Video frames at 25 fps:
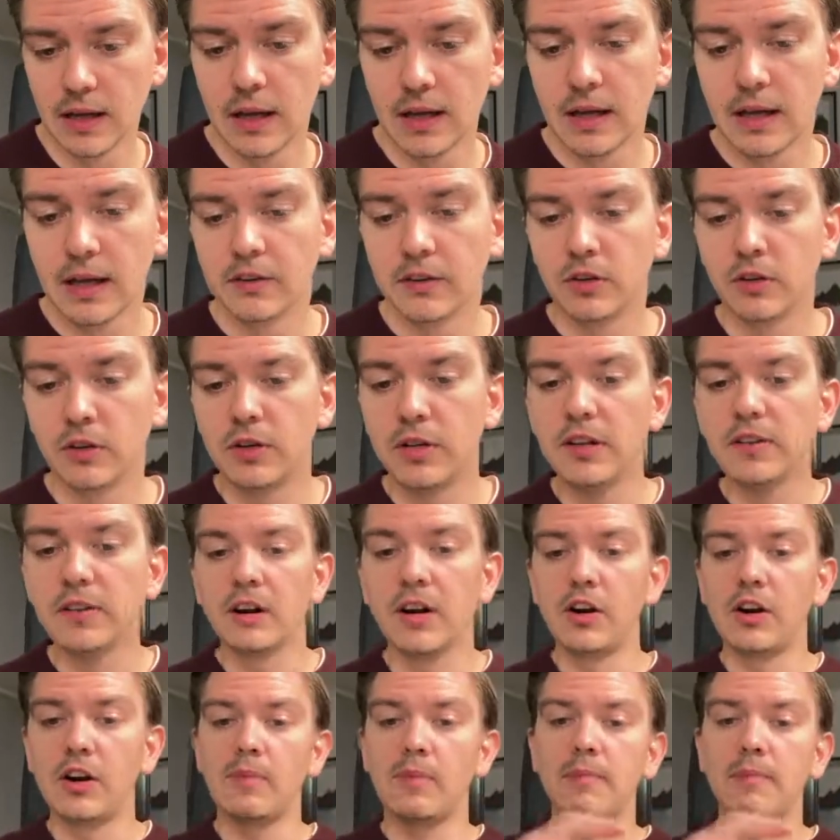So these
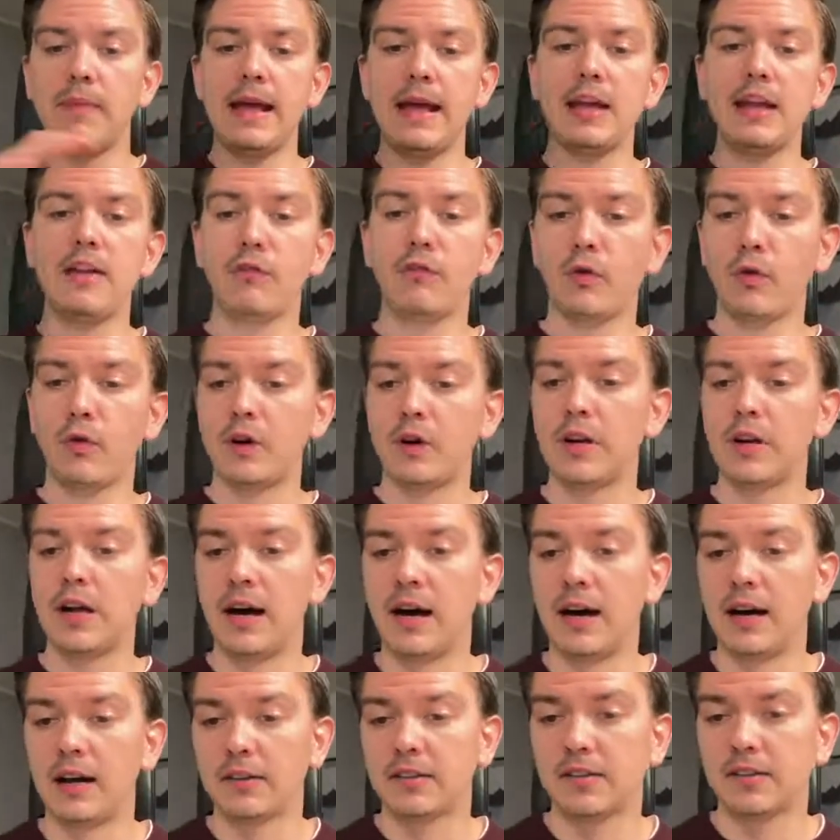are the main 4
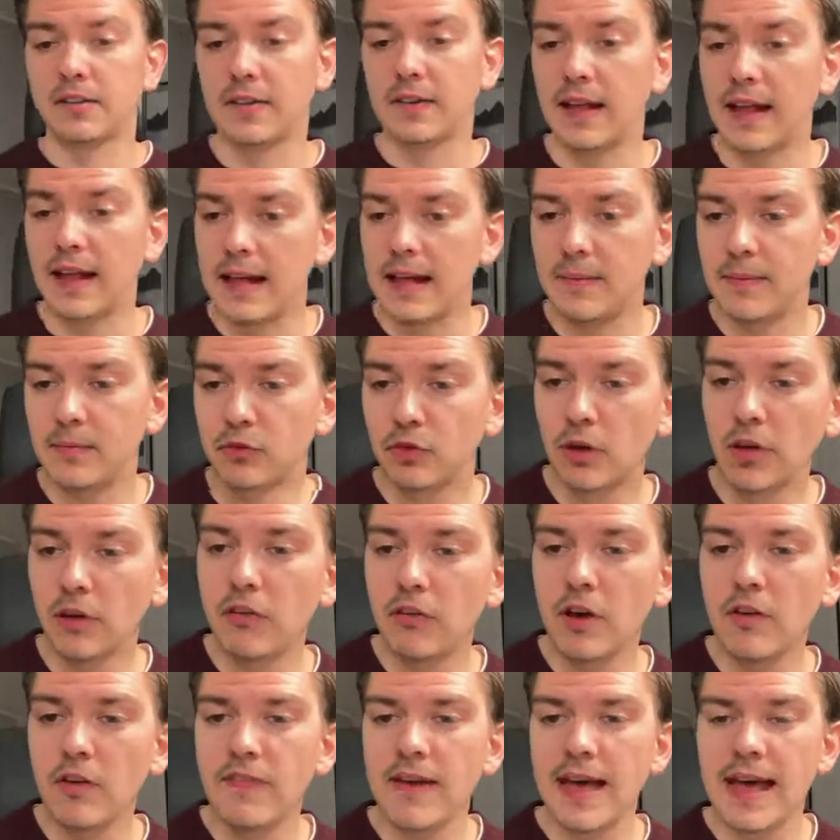tasks. So if
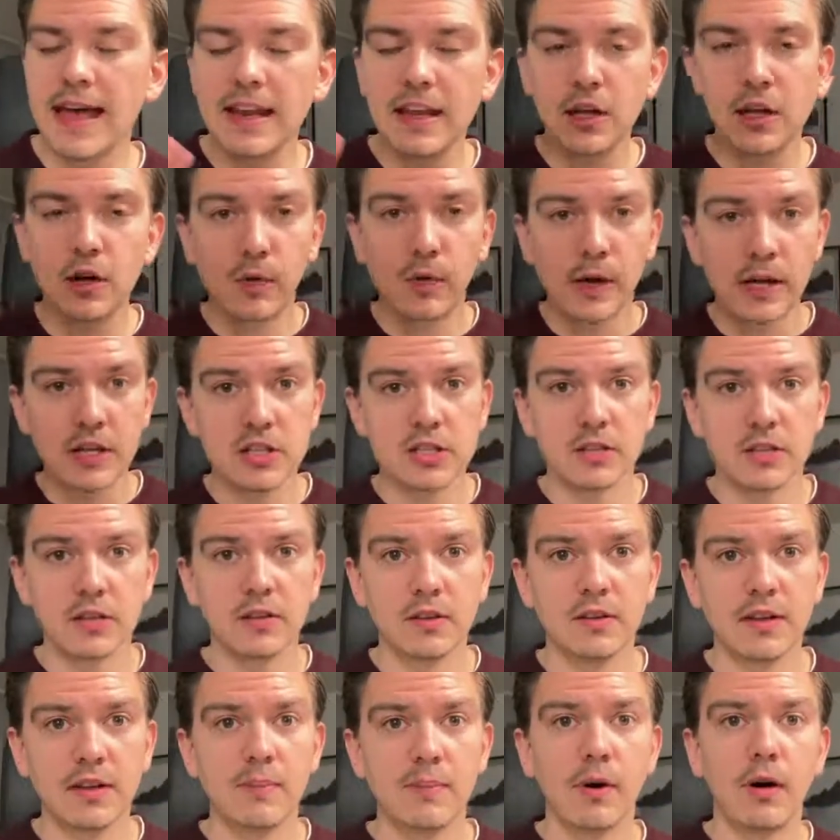you have any
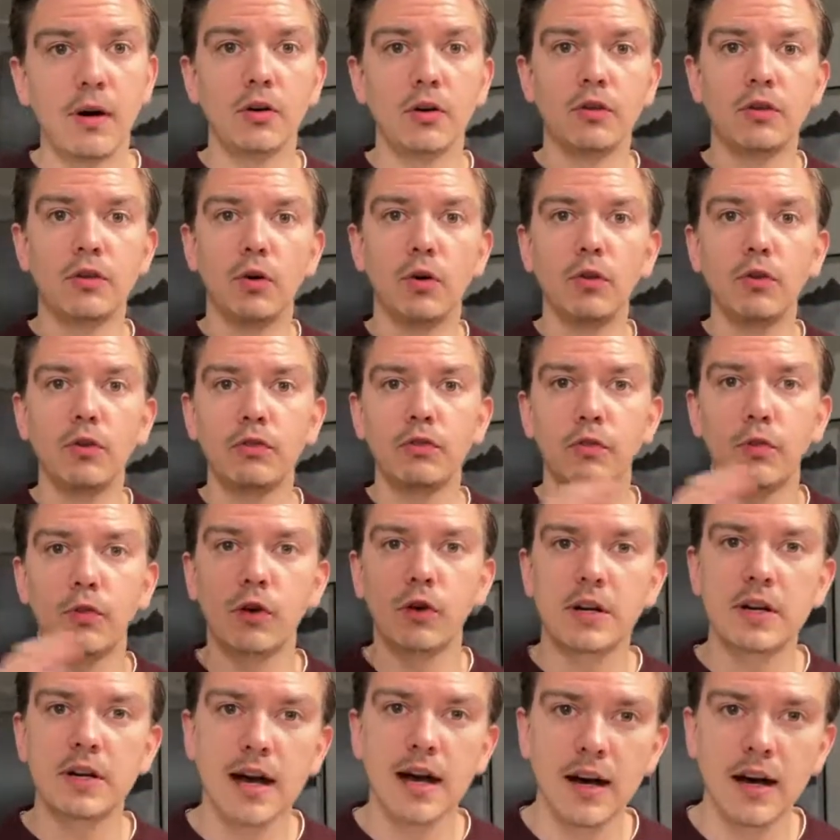questions about those 4
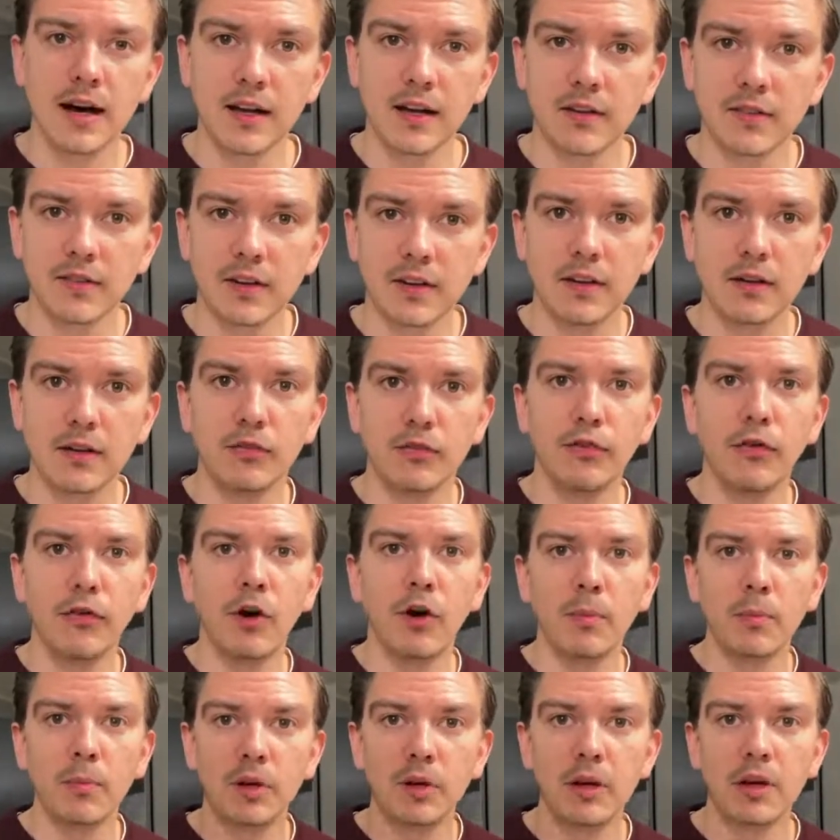tasks and the
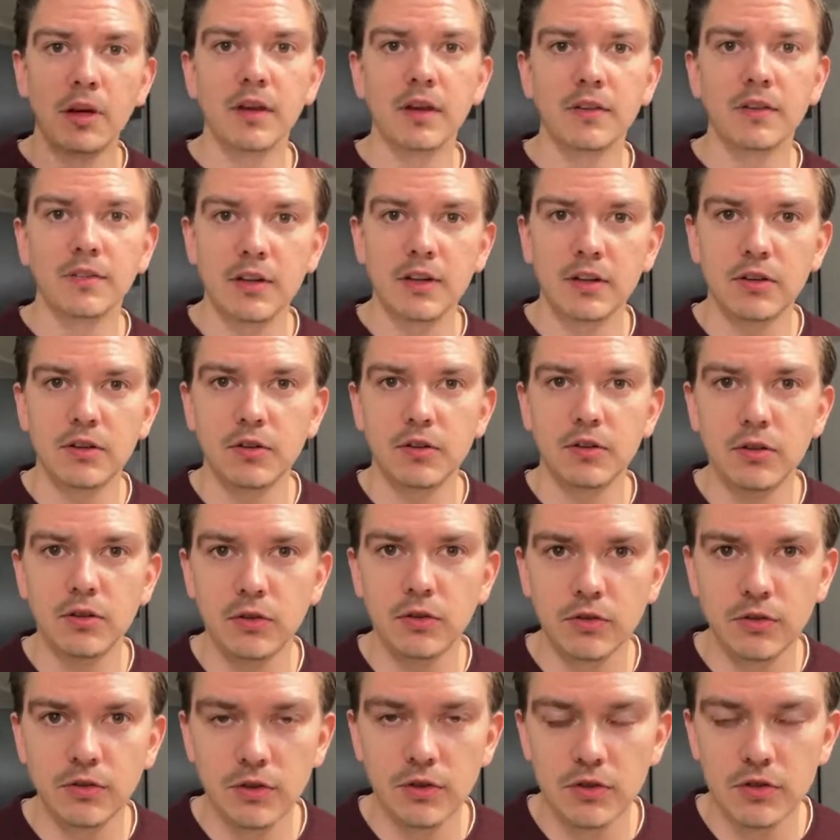formulas that you
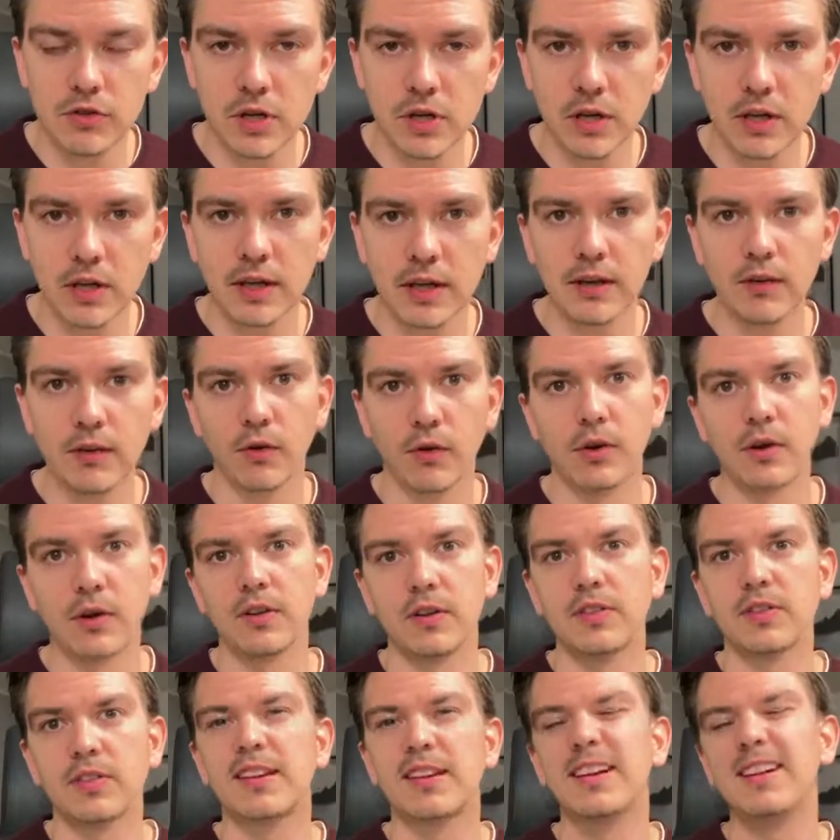use usually, or the
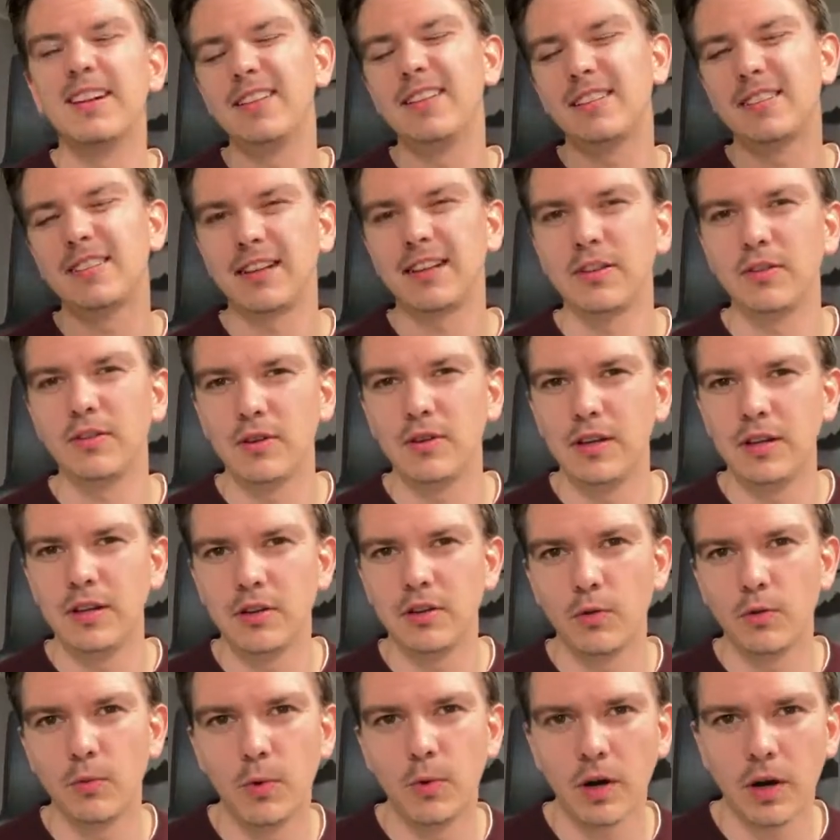skills that you need
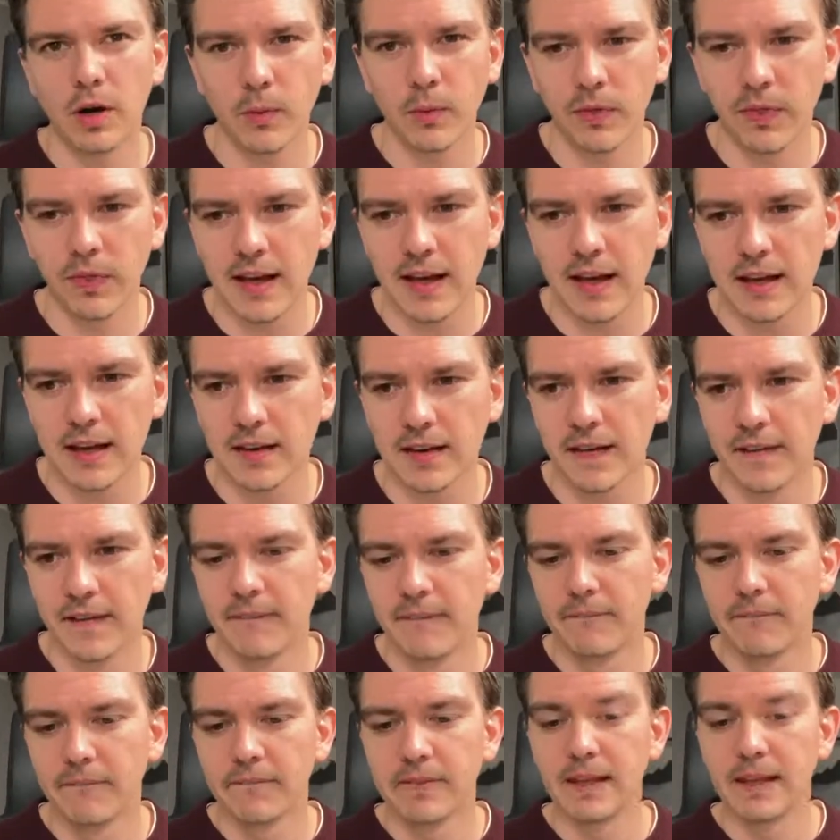to work with that,
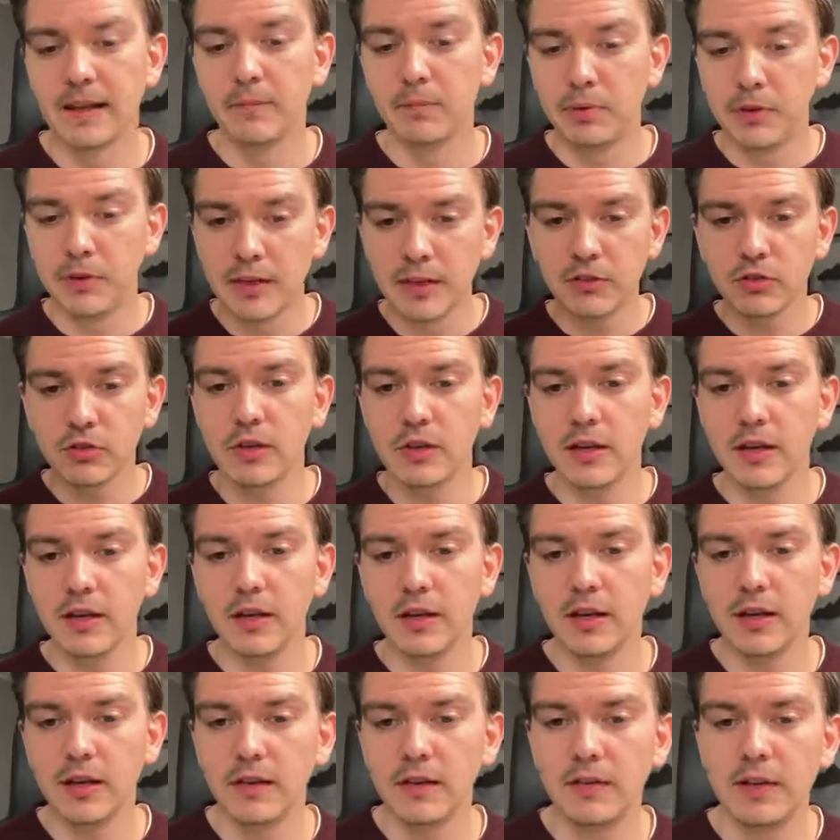then please
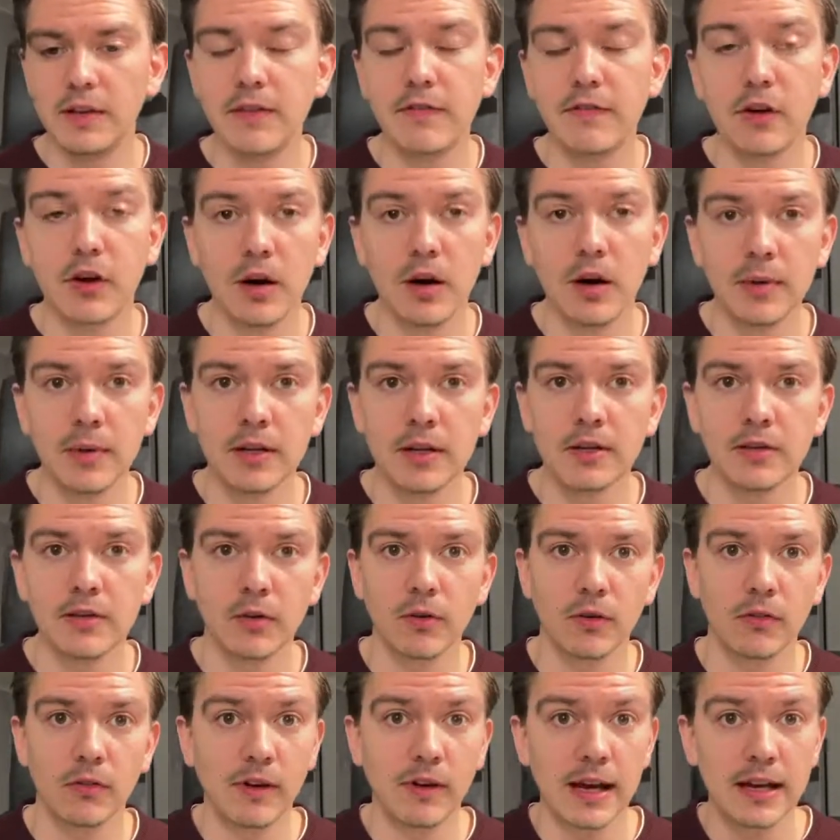leave a comment
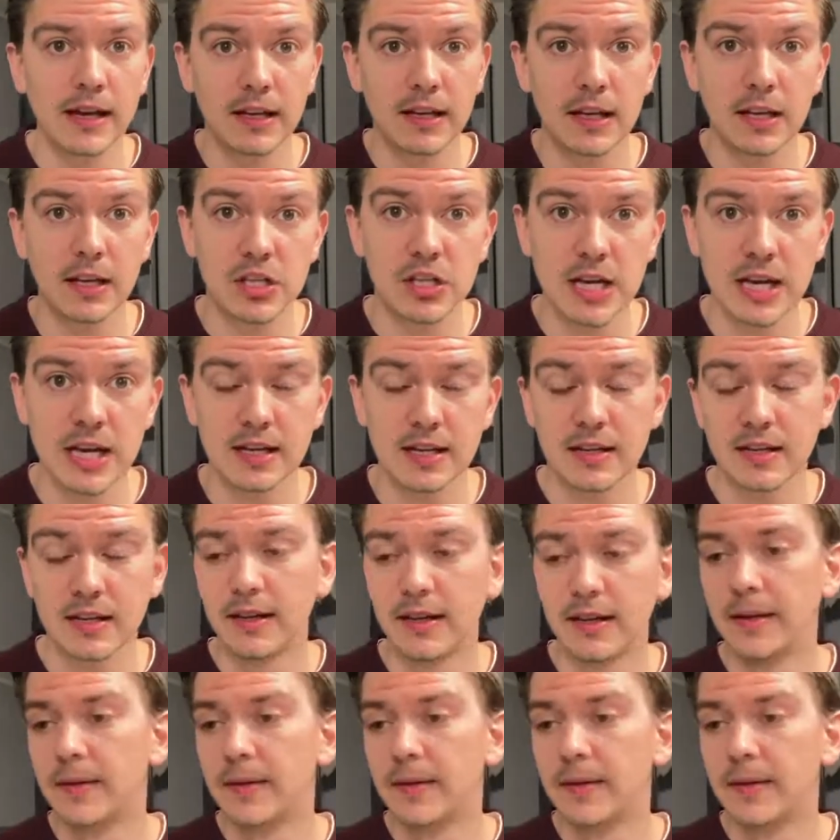or write in the chat.